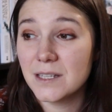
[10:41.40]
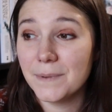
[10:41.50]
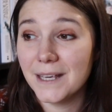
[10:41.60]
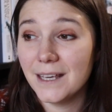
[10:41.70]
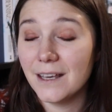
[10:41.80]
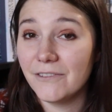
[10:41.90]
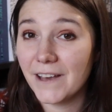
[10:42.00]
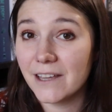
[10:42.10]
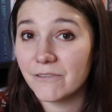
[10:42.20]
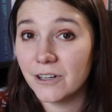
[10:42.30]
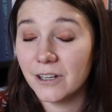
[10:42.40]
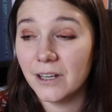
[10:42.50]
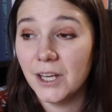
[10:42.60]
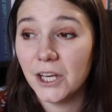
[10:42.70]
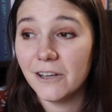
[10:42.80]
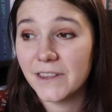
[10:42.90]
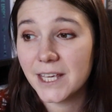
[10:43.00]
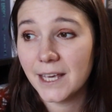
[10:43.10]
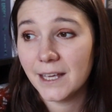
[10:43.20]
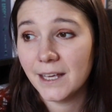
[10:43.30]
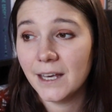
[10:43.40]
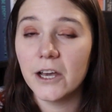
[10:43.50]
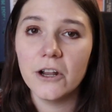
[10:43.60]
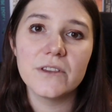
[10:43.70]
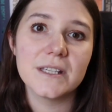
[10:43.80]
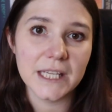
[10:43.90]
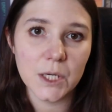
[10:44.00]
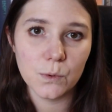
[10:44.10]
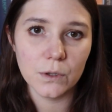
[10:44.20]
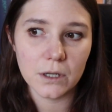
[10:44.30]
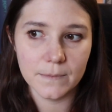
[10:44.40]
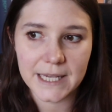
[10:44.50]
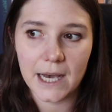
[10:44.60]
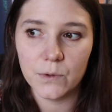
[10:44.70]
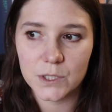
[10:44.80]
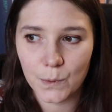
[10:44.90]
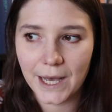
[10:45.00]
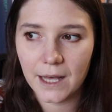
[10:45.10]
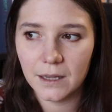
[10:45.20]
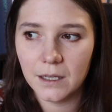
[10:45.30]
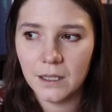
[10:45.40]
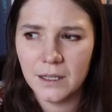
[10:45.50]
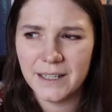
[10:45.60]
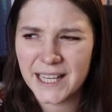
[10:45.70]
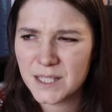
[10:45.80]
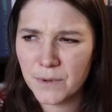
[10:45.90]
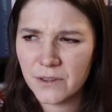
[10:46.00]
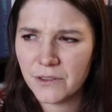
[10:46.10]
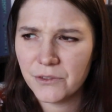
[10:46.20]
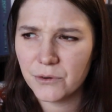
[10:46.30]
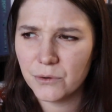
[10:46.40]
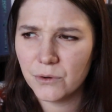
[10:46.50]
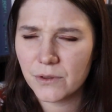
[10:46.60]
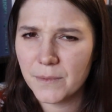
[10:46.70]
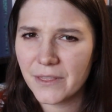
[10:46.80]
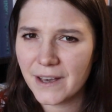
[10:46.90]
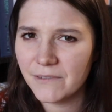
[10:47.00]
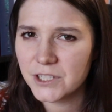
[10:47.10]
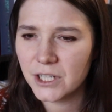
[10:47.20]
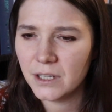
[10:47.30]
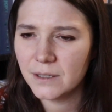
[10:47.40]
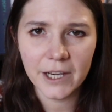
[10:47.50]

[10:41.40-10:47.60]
to be a favourite of the year. I know the sequel comes out as well next month or the month after.